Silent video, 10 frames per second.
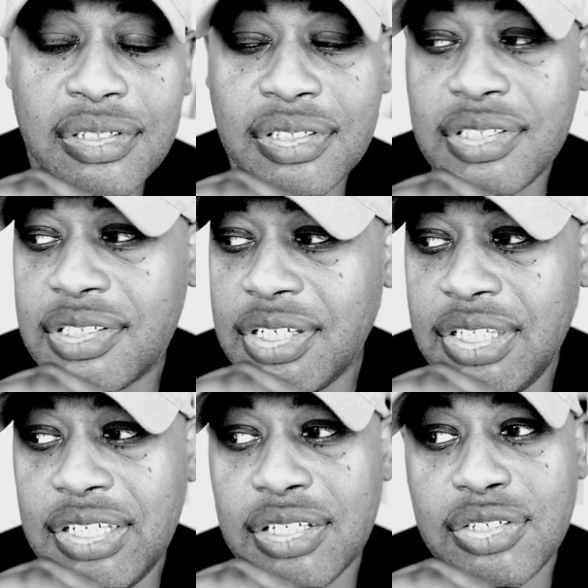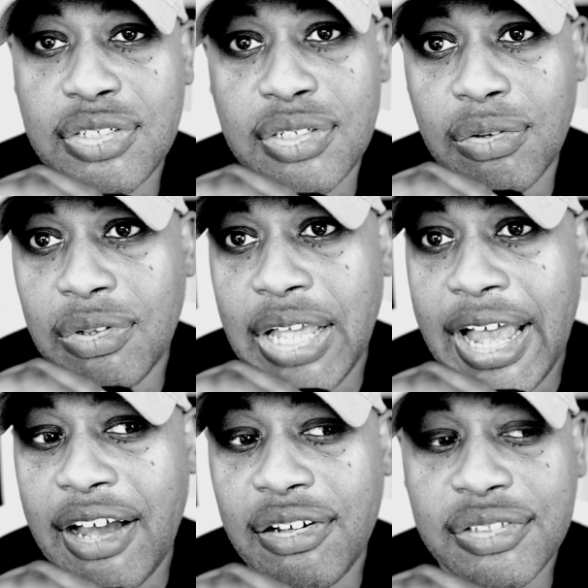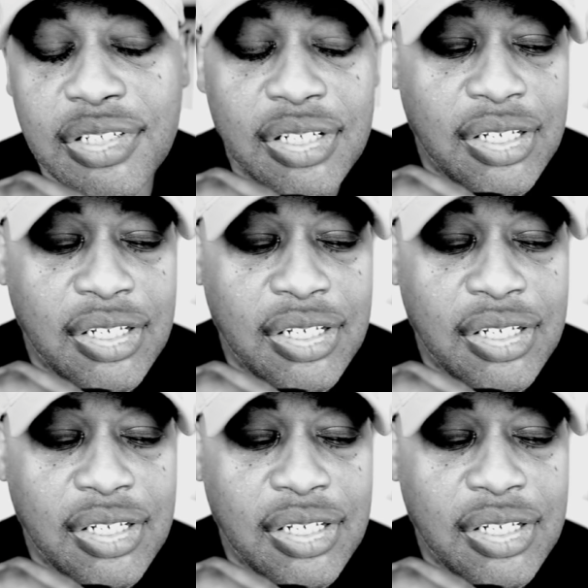The city is so loud.